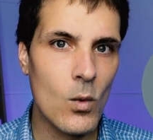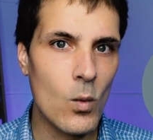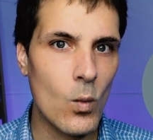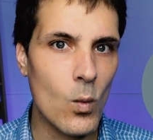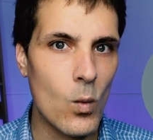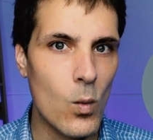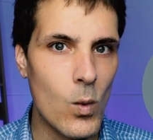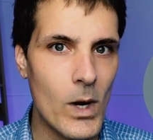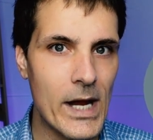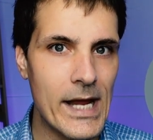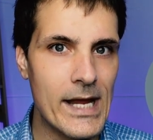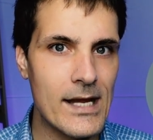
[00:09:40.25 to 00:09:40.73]

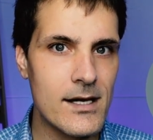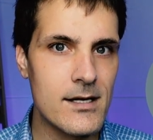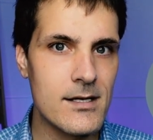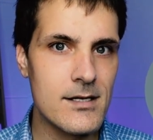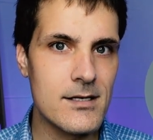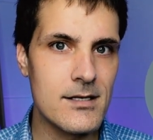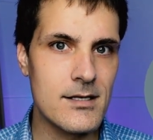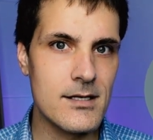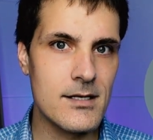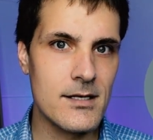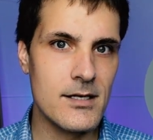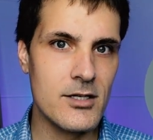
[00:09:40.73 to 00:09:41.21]

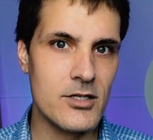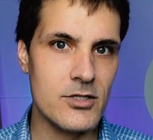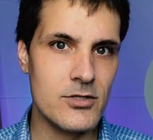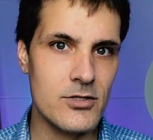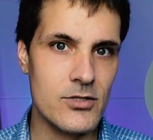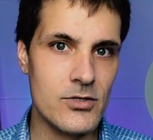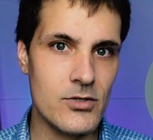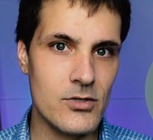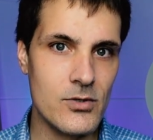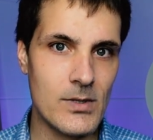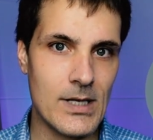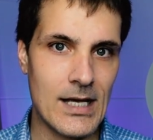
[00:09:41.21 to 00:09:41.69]
When
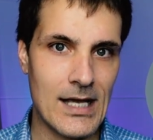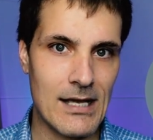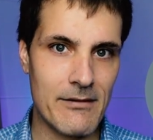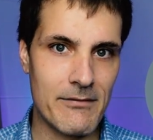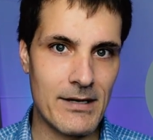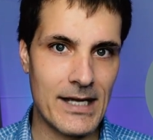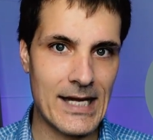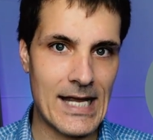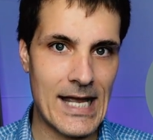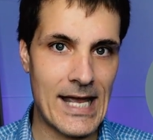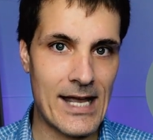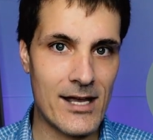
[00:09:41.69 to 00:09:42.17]
you have
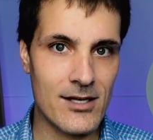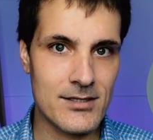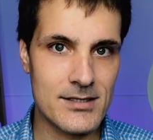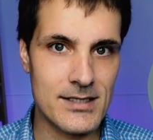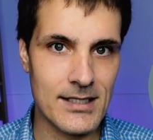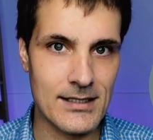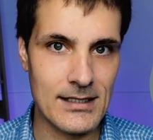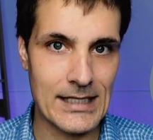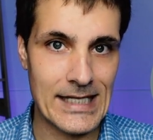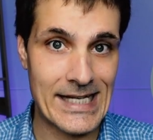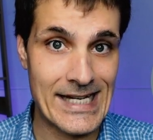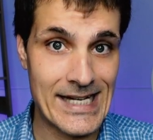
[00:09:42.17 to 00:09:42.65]
a house
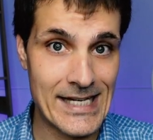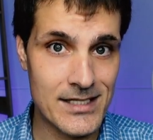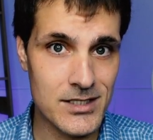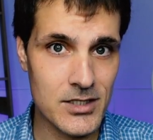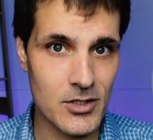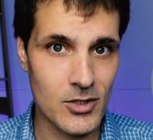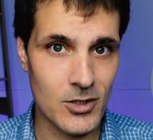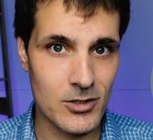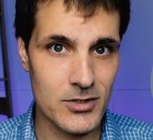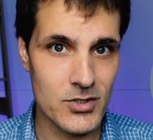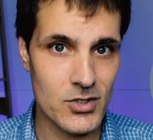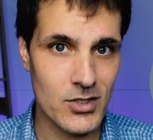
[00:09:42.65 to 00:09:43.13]
and land
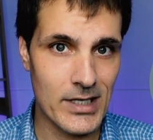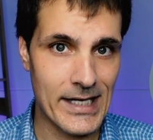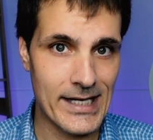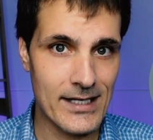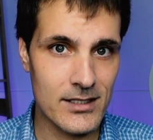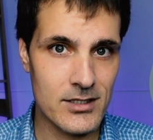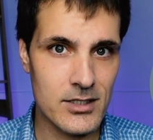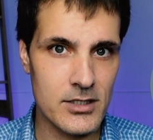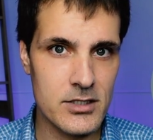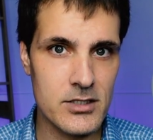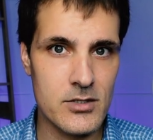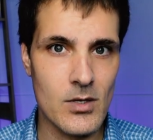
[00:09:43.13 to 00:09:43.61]

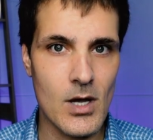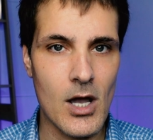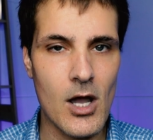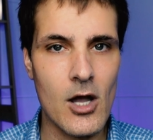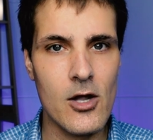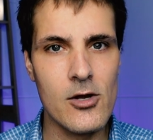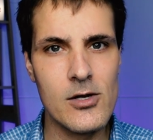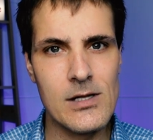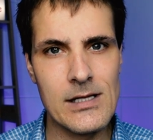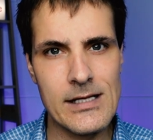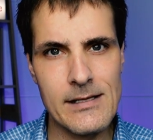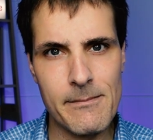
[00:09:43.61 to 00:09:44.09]
contract, you
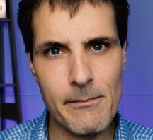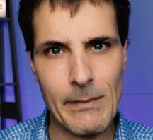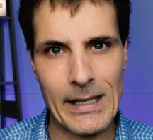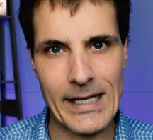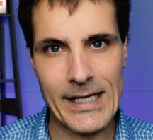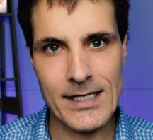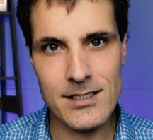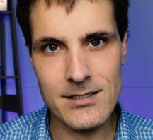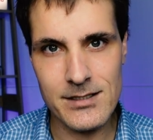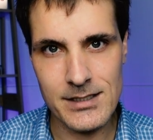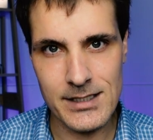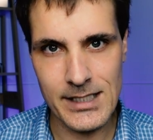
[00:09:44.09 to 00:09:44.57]
only
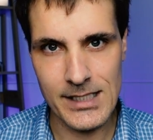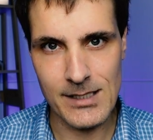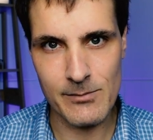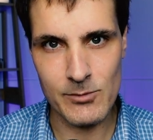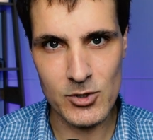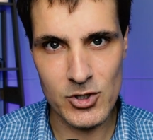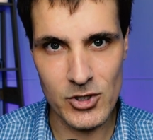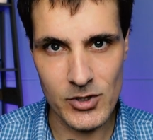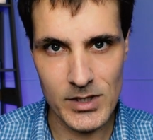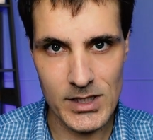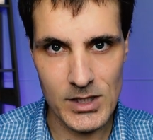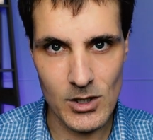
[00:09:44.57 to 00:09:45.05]
pay stamp
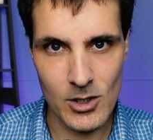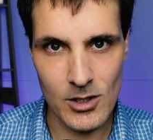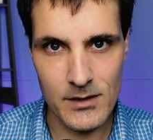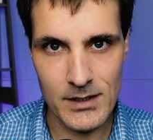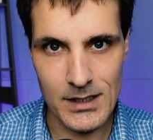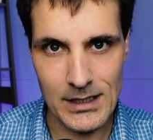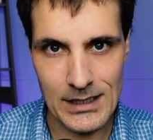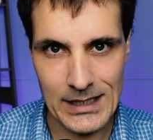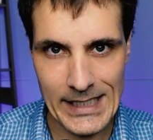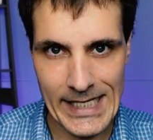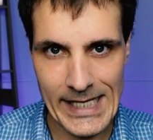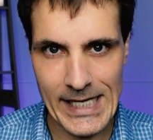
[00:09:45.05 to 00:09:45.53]
duty on
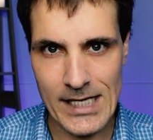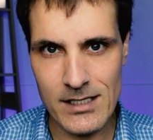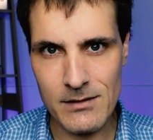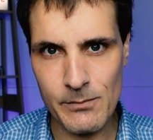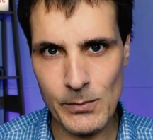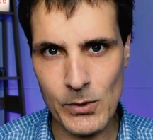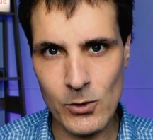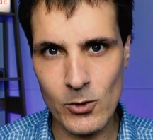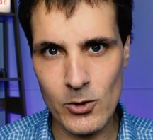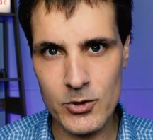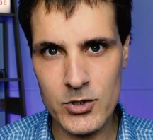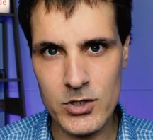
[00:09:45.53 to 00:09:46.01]
the land
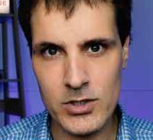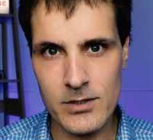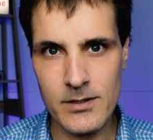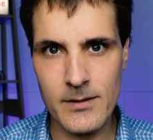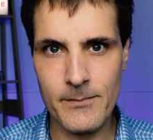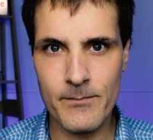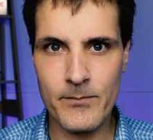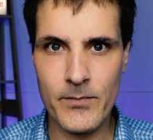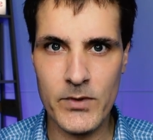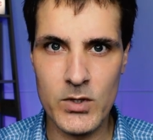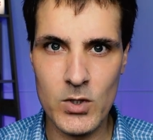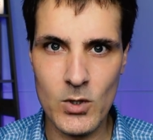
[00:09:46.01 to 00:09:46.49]

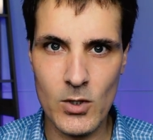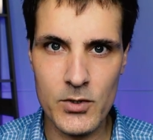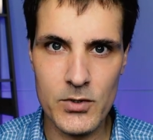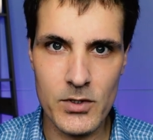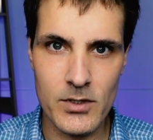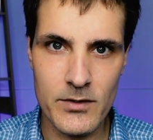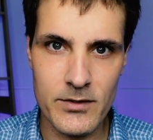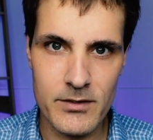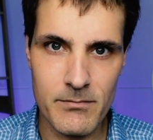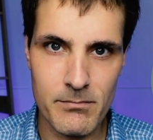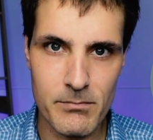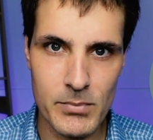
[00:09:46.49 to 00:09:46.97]
portion, not
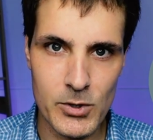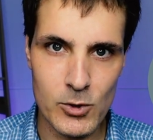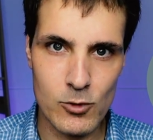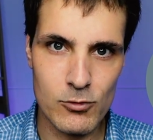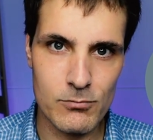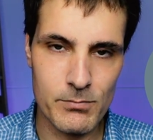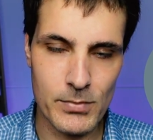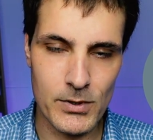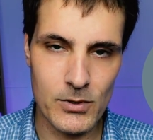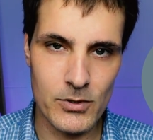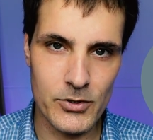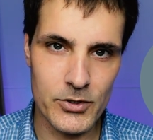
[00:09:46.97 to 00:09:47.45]
on the
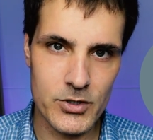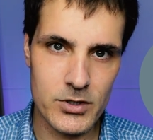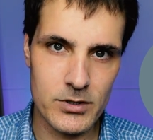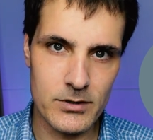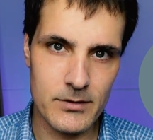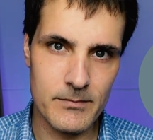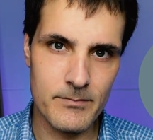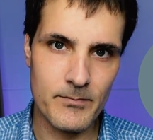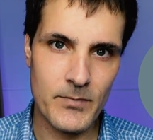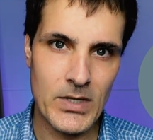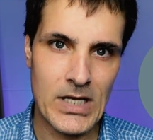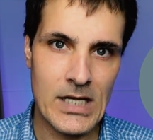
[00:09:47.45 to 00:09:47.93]
build
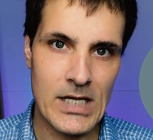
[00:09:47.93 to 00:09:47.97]
portion.